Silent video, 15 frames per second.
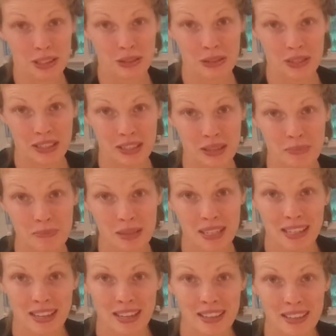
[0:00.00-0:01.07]
unique
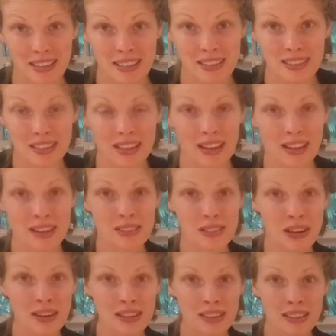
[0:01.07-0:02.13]
because
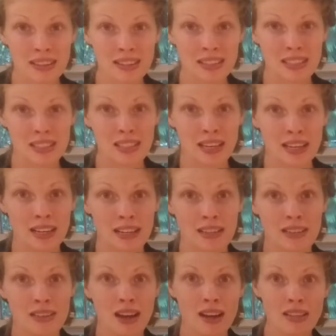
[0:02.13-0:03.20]
Jonathan decided
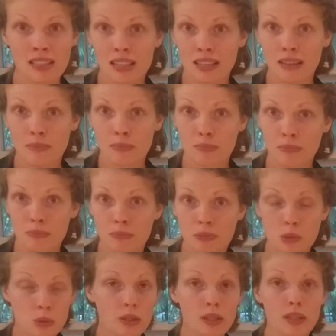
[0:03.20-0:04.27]
not to
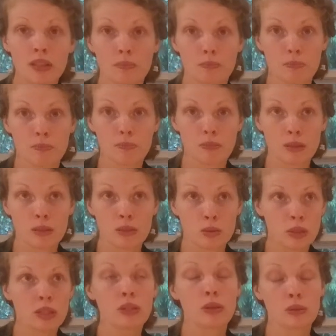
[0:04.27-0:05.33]
drill
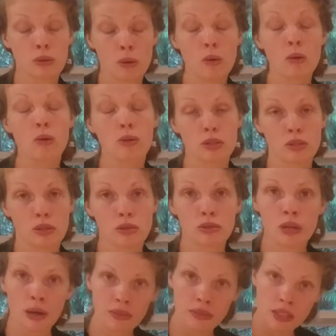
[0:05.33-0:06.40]
those holes
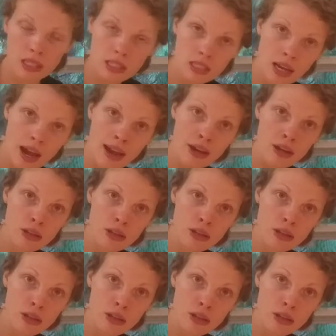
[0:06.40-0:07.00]
throughout the entire